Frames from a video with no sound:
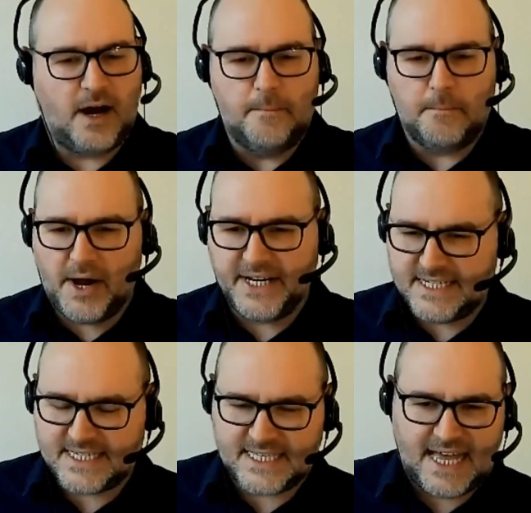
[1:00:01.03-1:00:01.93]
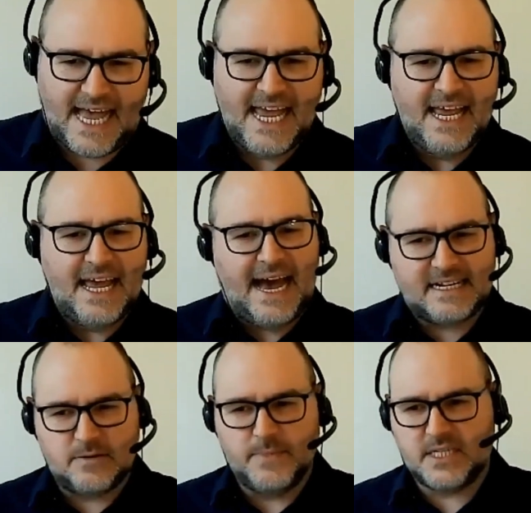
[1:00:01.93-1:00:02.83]
Mind is there.
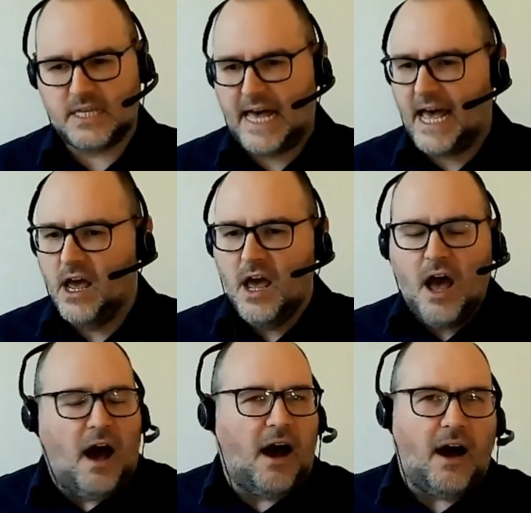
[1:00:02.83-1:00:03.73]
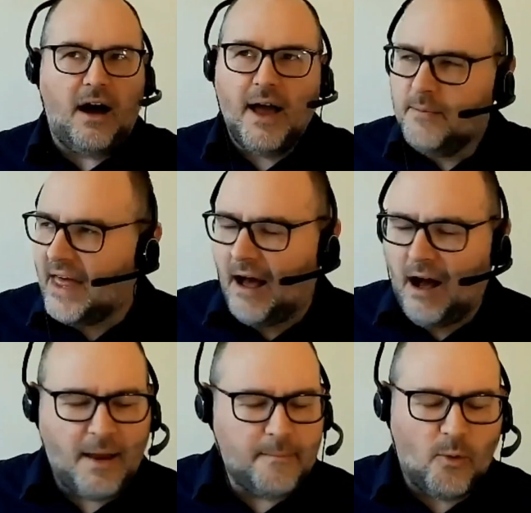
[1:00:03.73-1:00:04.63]
Adam is there. I'm there.
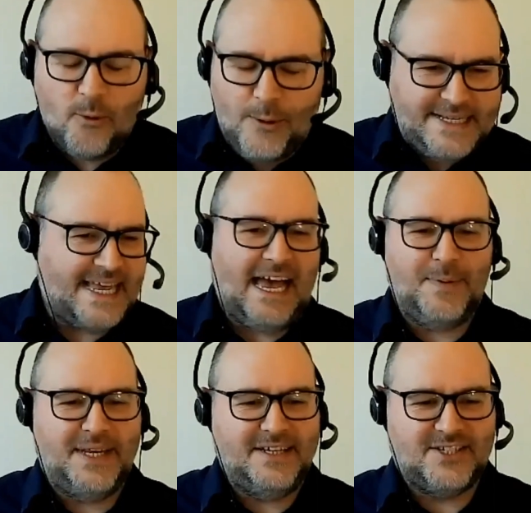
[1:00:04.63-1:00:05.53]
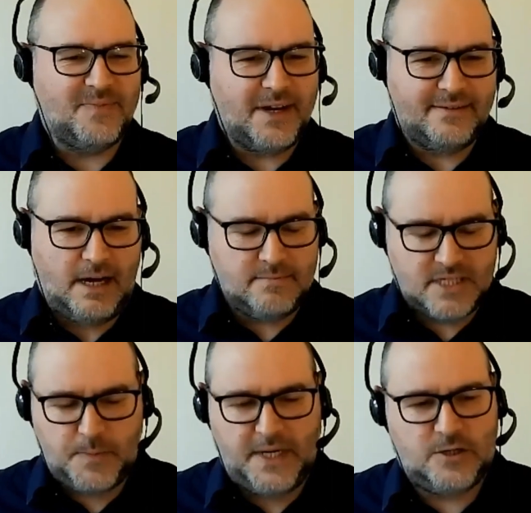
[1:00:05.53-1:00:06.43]
I'm always happy to
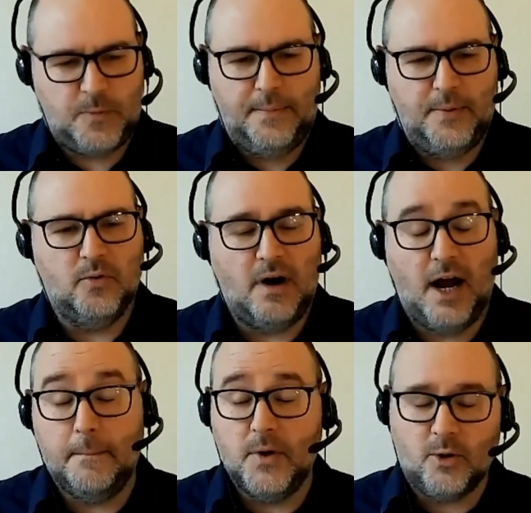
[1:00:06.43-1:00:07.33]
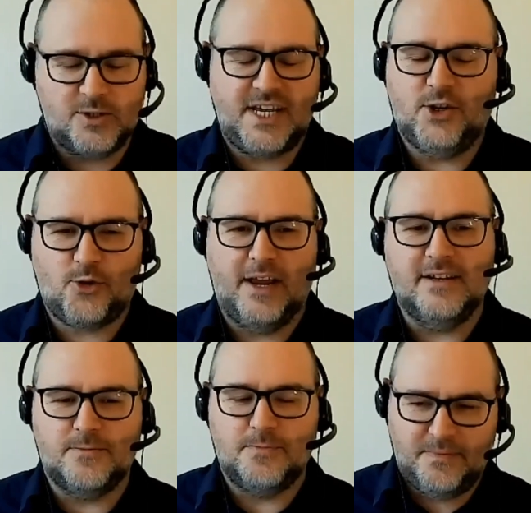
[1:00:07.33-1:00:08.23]
speak to people. I'm not a
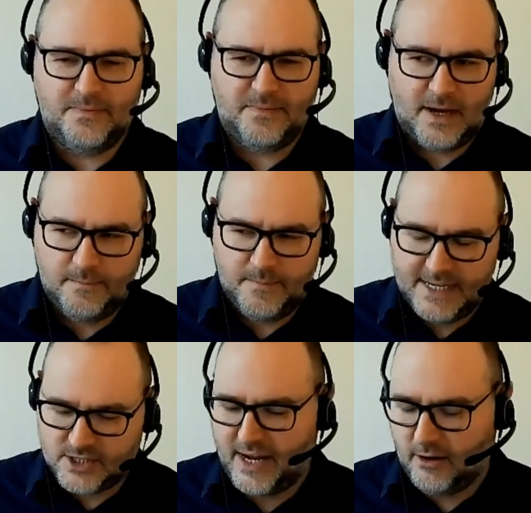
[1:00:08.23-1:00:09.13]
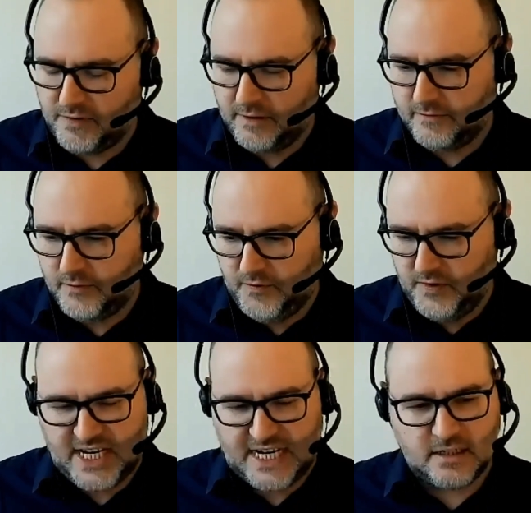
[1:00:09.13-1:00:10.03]
trained mental health
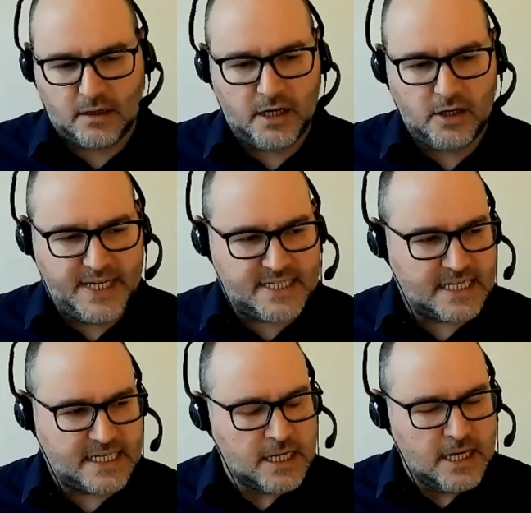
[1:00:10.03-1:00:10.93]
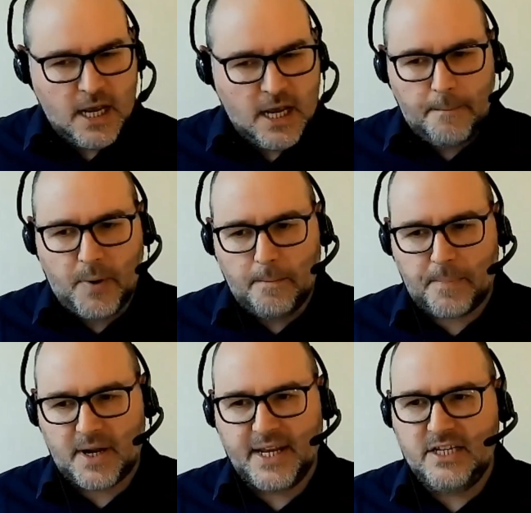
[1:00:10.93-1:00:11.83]
first aider like Louise is, but
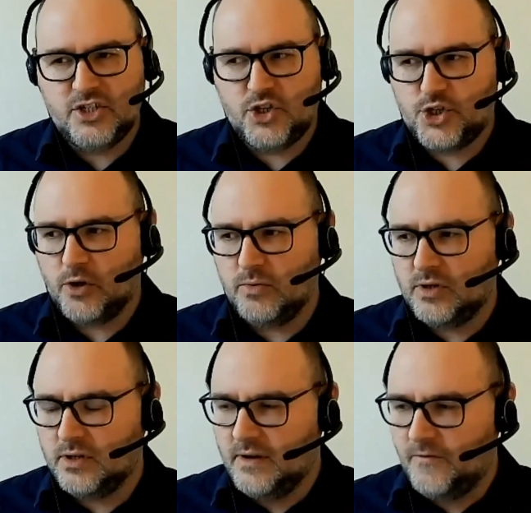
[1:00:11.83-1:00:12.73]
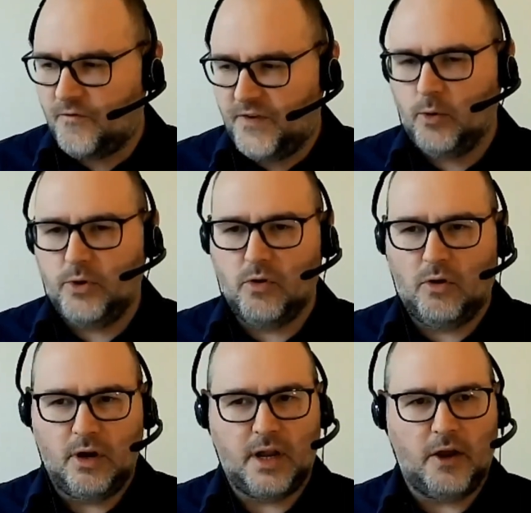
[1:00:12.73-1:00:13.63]
please don't feel
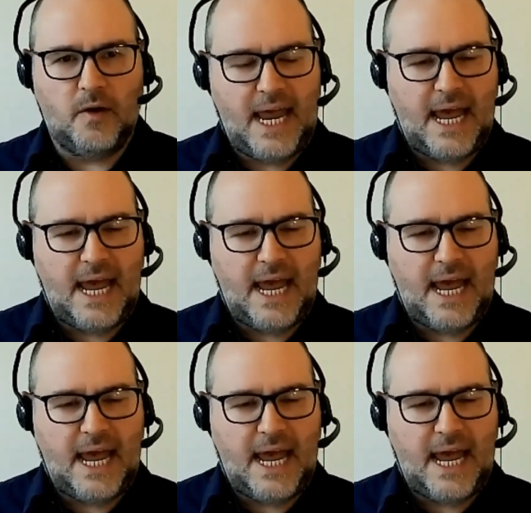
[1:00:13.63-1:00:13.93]
you're alone.